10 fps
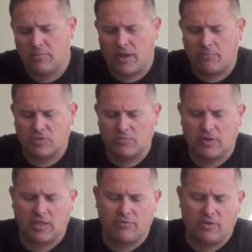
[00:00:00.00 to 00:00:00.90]
but I just
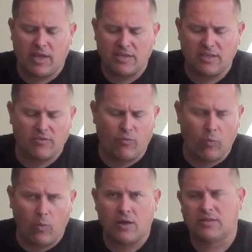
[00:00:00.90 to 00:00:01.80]
want to give you an idea
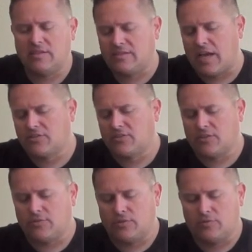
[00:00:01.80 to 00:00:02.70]
of what is actually
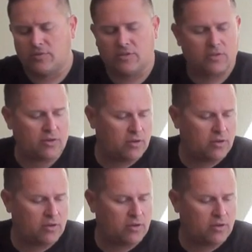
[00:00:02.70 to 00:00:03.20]
included within